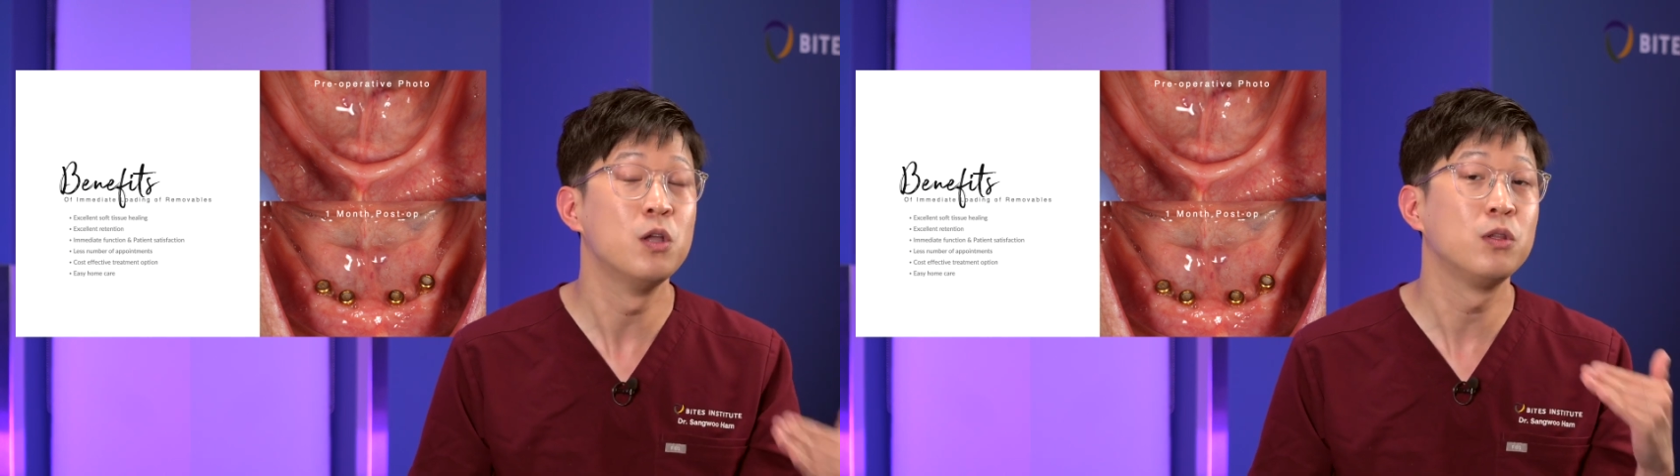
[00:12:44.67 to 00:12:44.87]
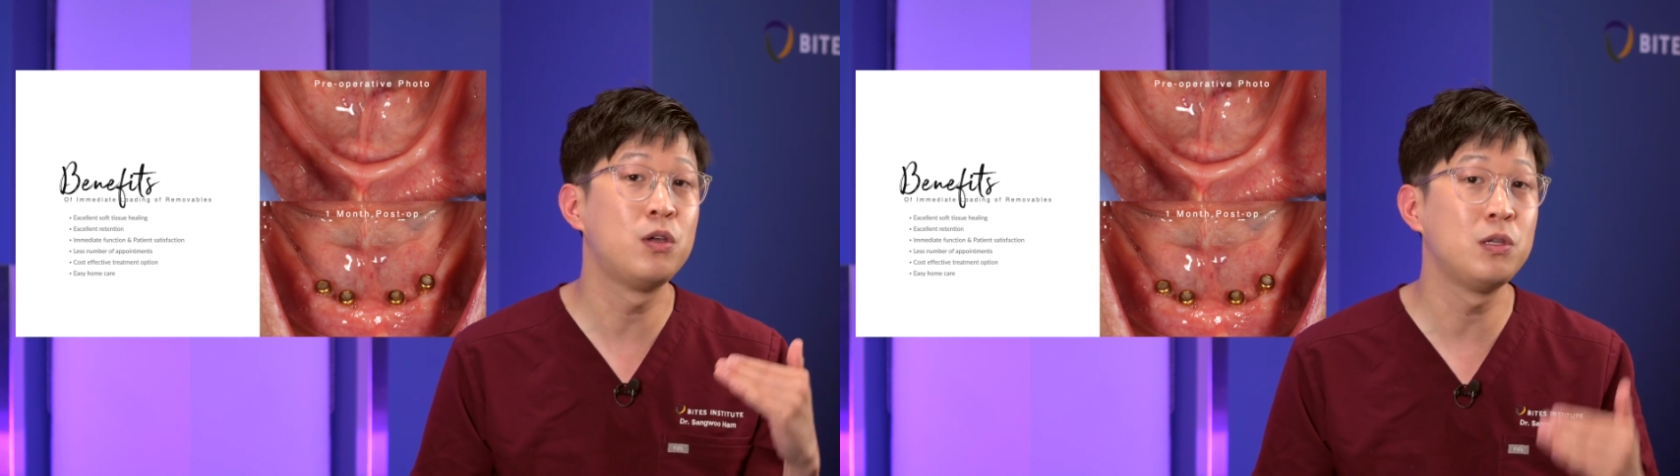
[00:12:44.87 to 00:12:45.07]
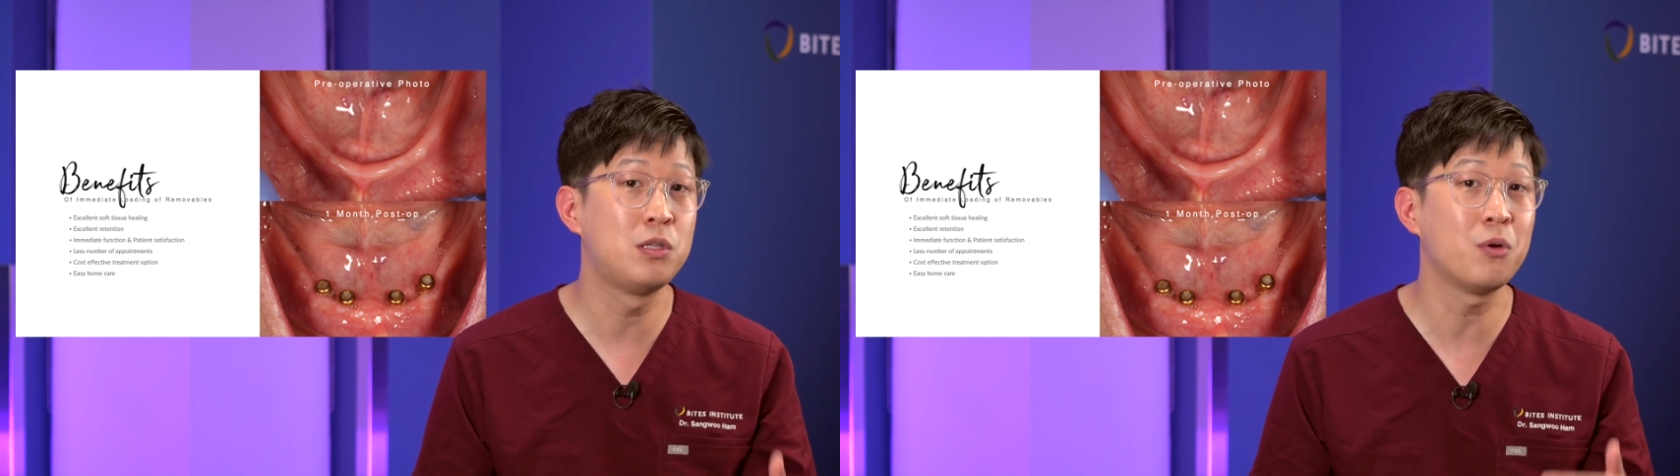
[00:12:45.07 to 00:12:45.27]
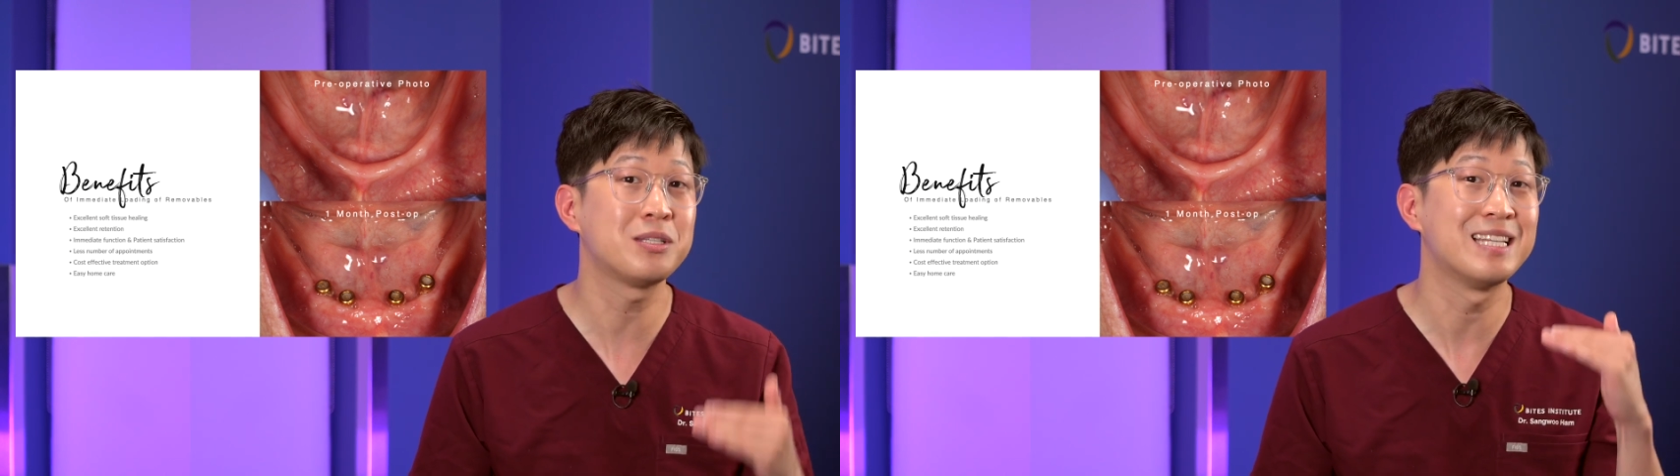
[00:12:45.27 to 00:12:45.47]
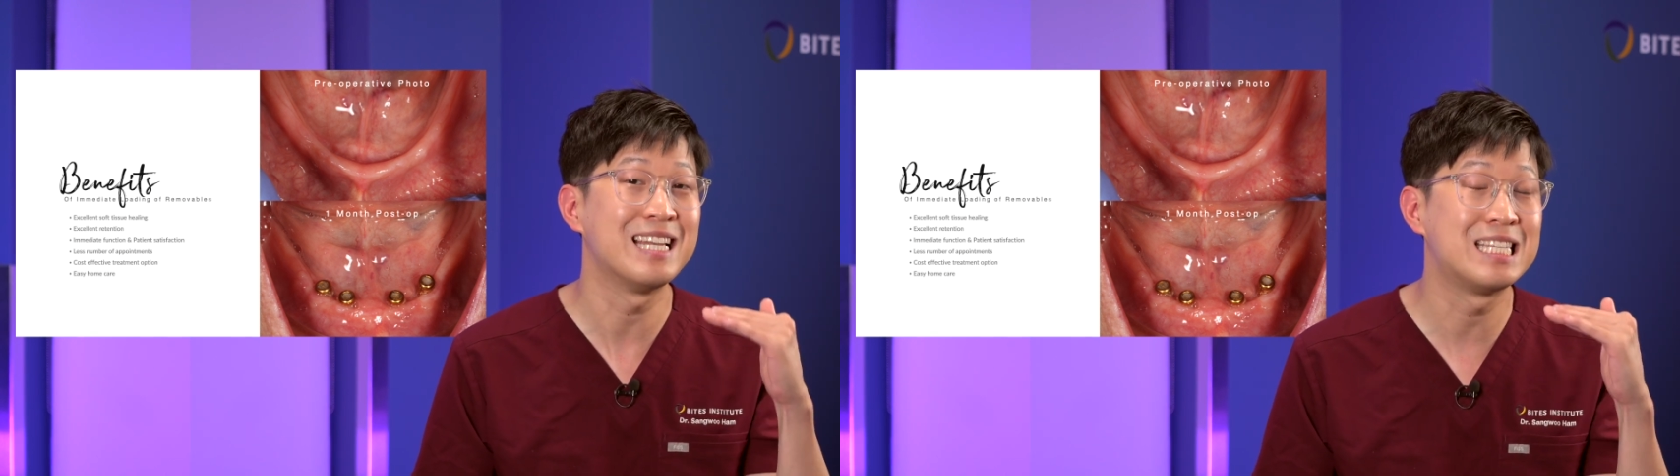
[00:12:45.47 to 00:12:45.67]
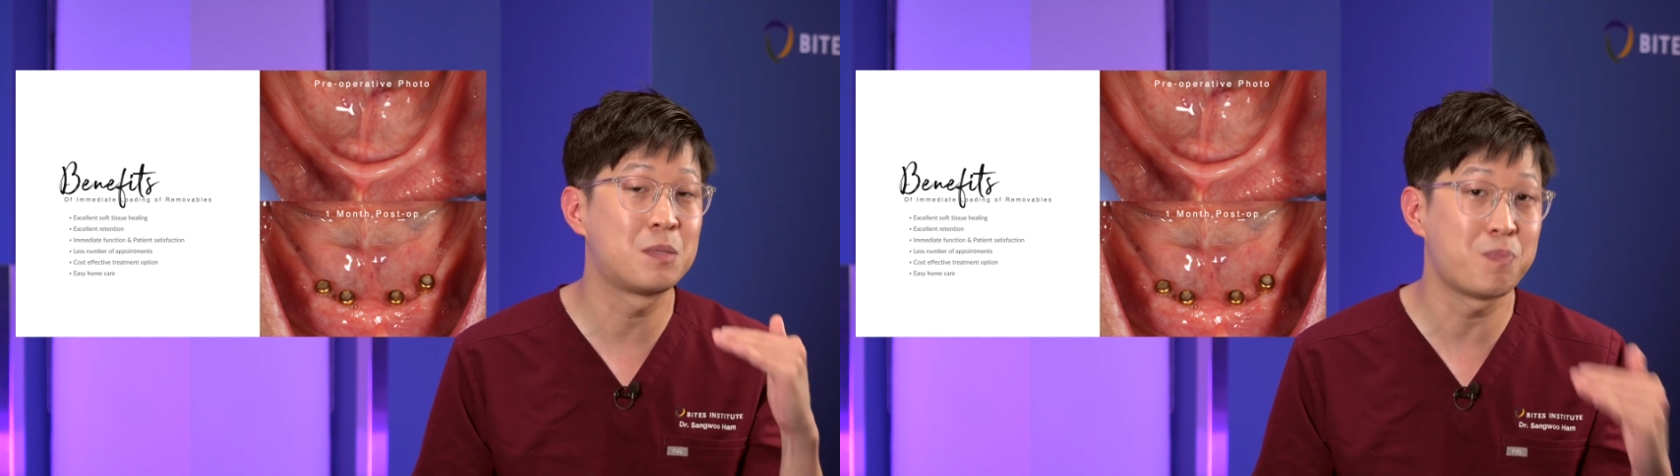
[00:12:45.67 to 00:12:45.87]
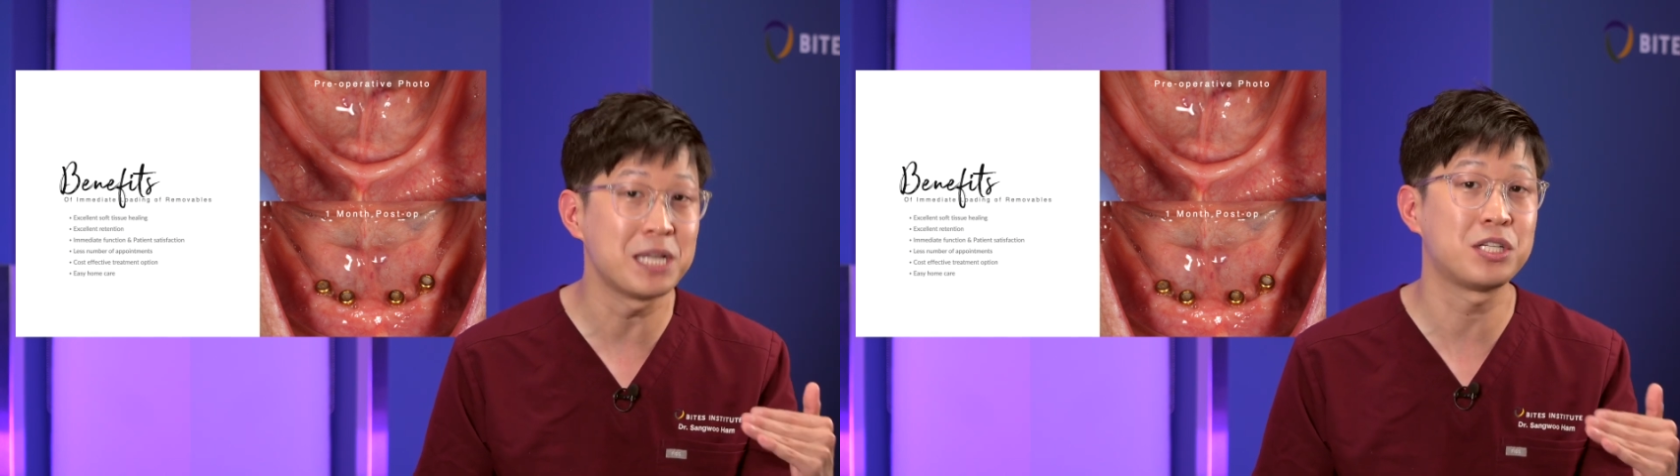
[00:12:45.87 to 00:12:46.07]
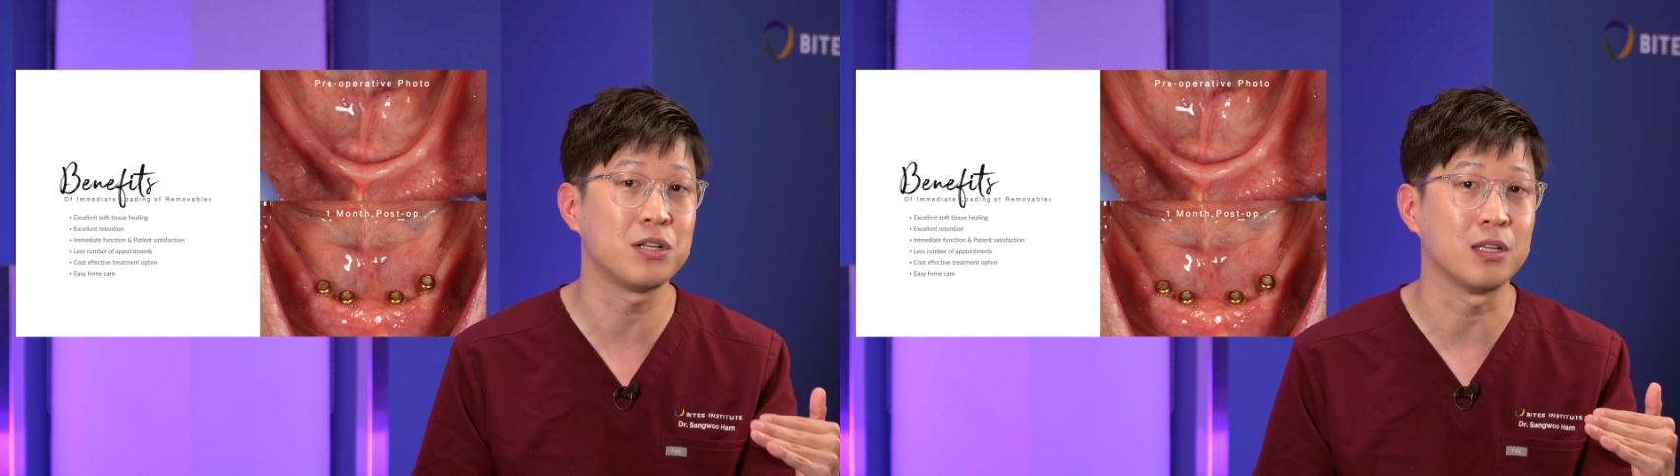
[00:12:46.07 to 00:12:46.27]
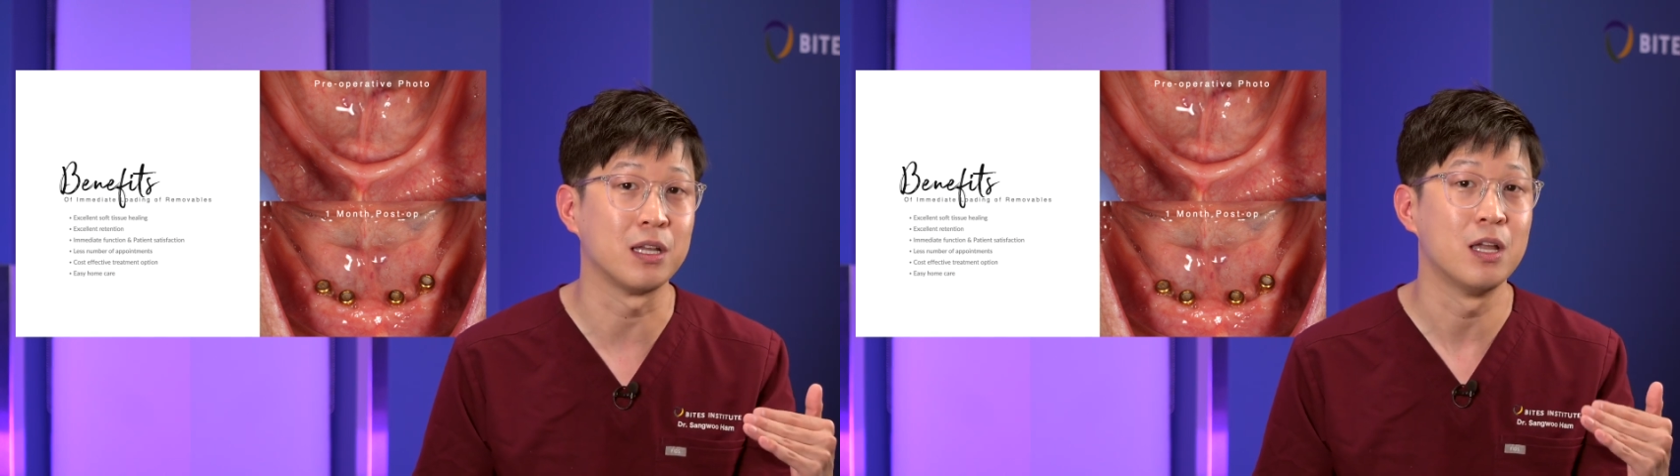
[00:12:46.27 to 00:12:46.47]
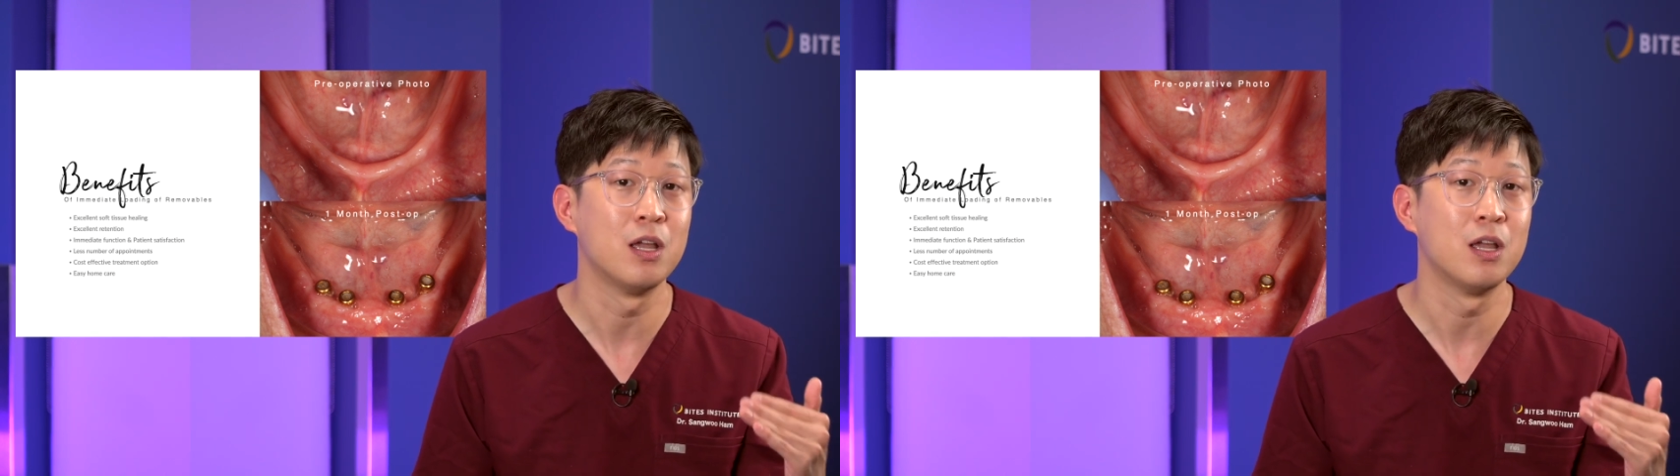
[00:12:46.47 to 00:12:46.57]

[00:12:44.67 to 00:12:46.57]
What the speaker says: to those especially